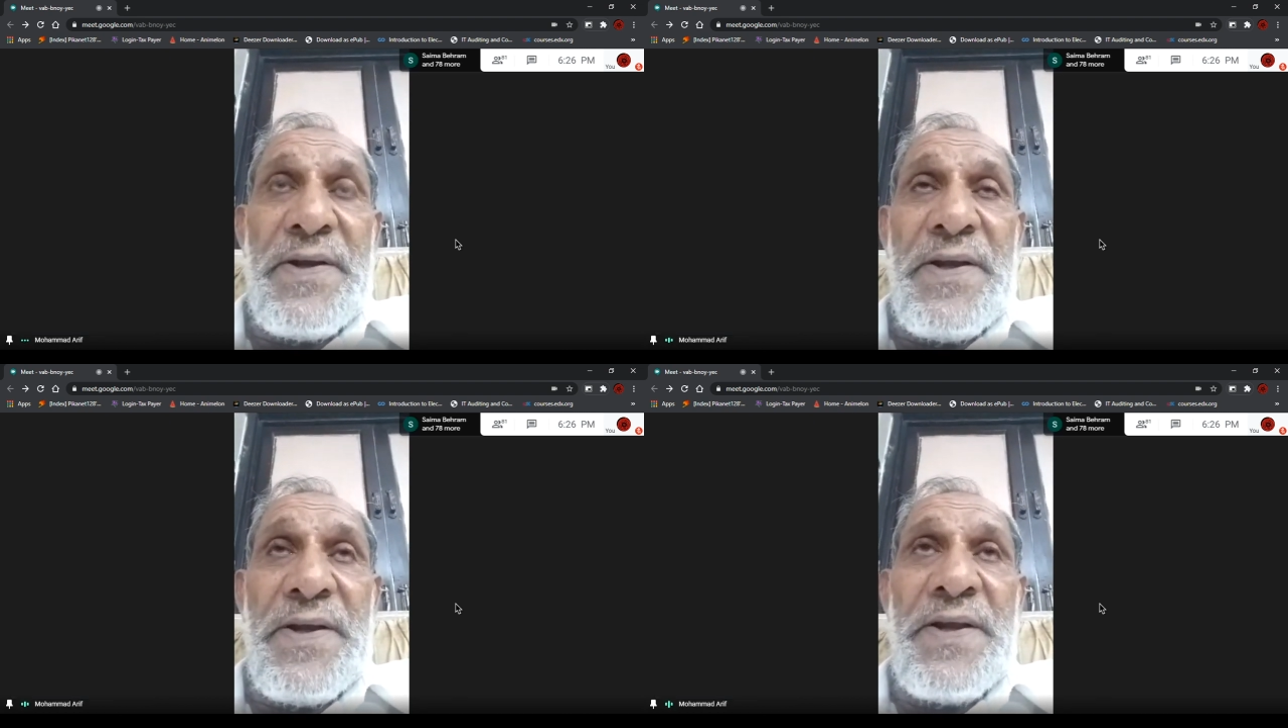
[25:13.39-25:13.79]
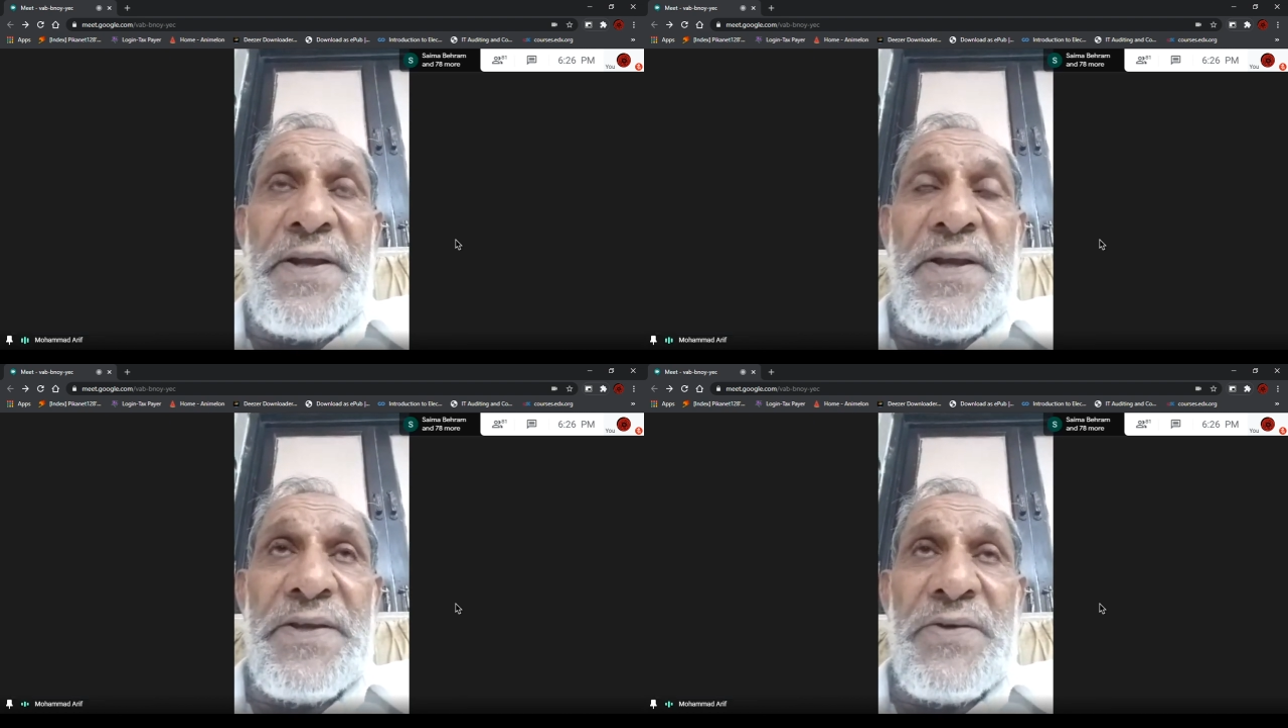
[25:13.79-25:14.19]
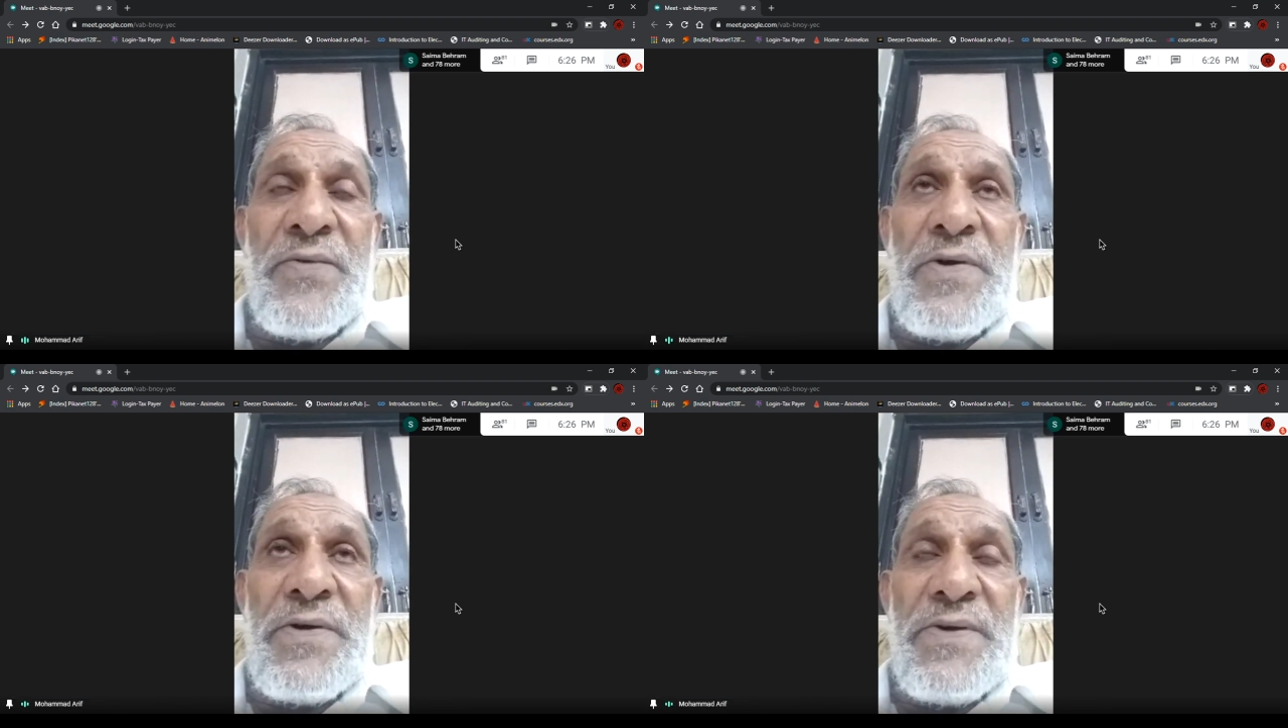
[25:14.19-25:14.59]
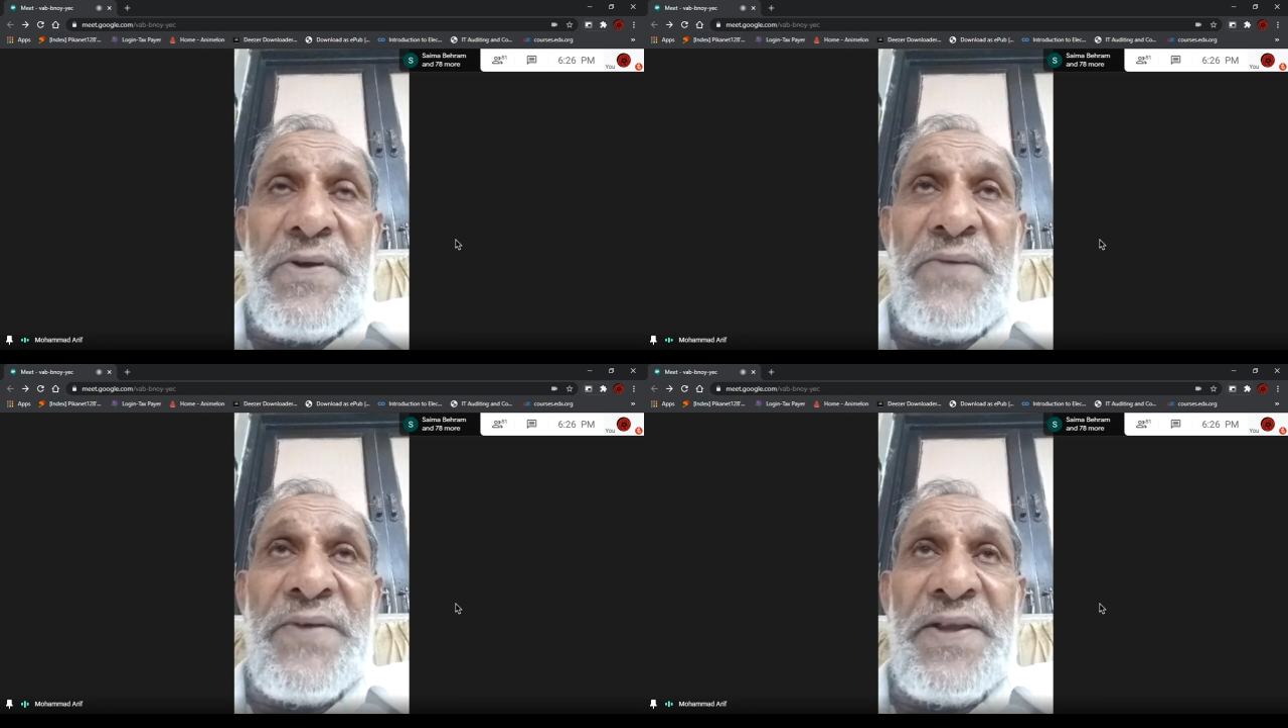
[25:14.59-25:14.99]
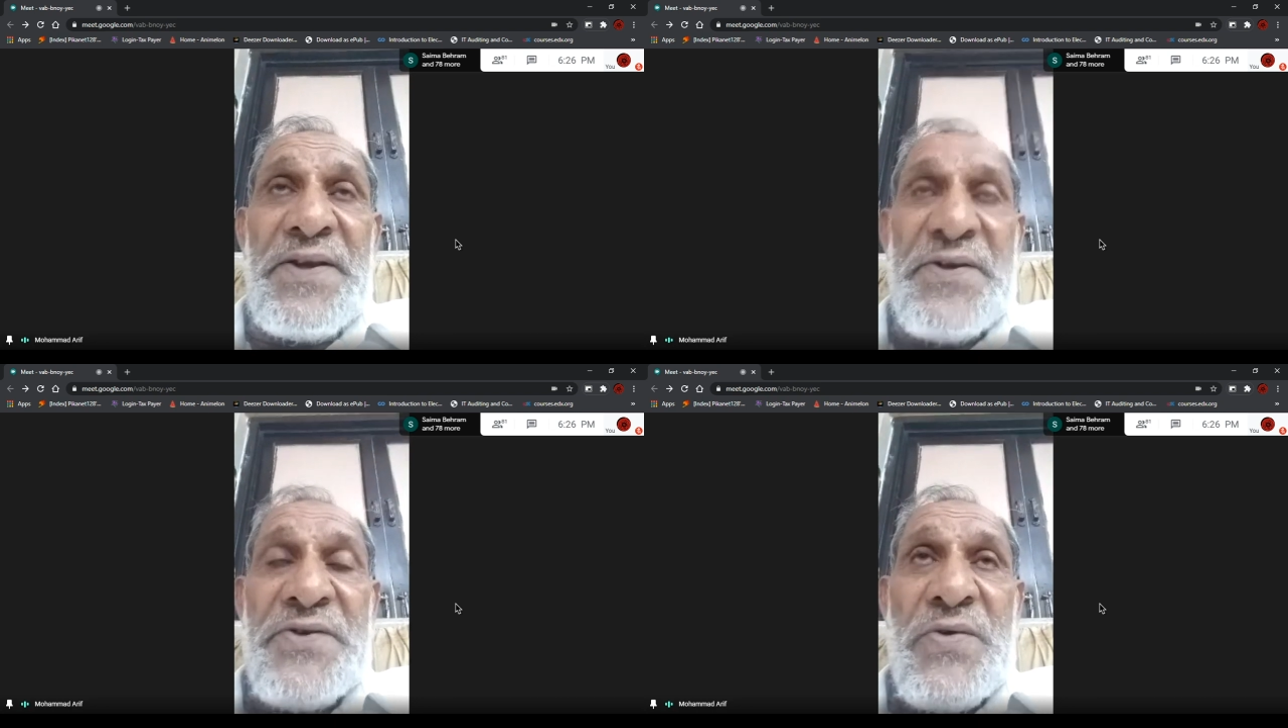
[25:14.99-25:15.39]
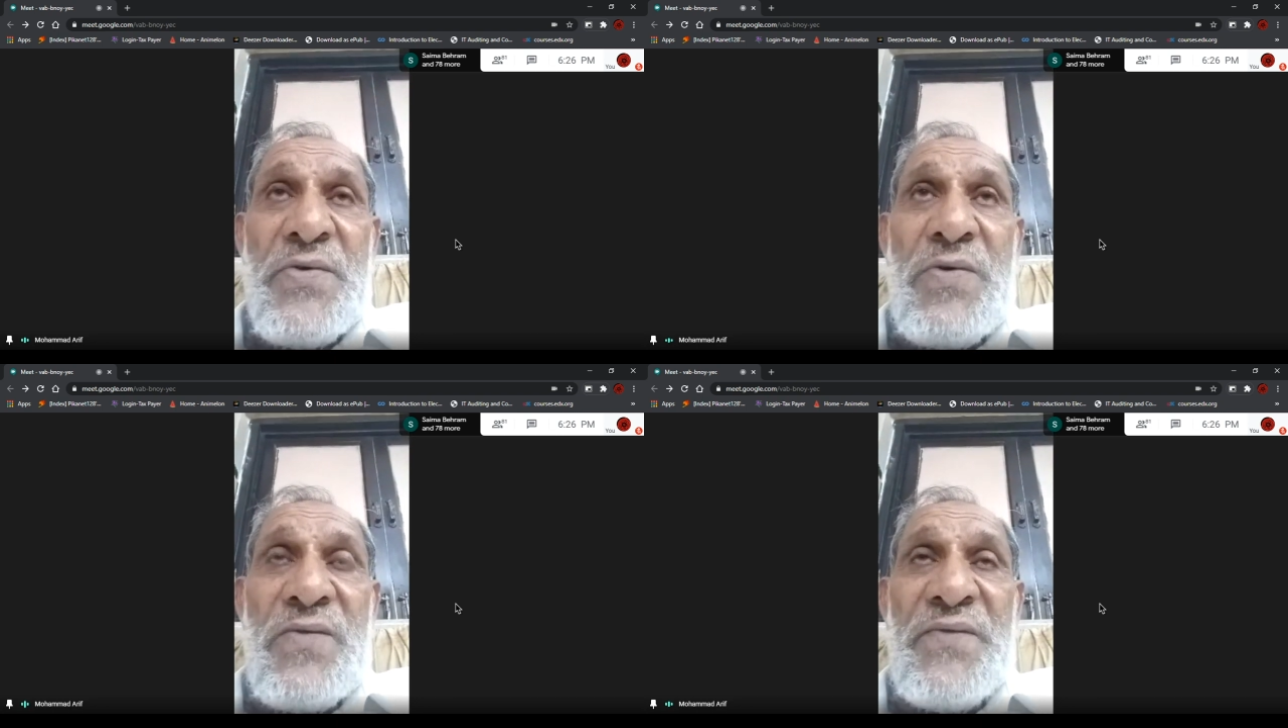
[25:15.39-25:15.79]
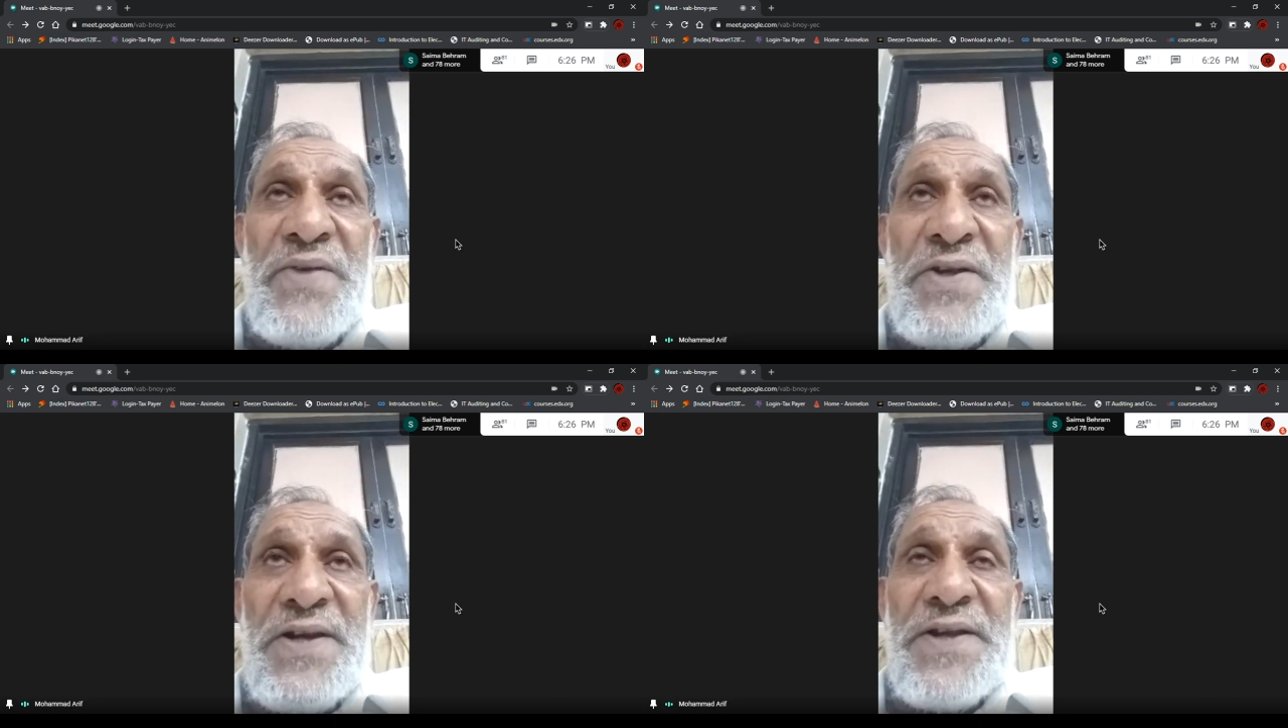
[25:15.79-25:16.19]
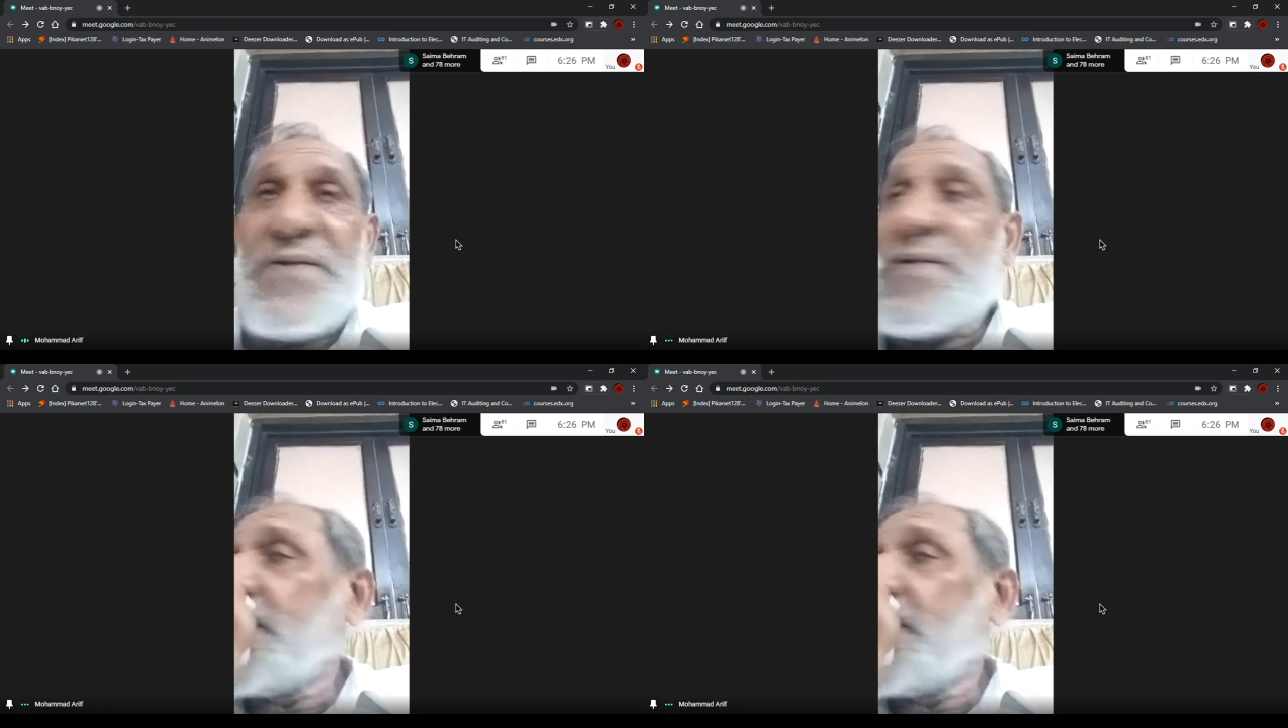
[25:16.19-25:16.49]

he has got a very strong vigilance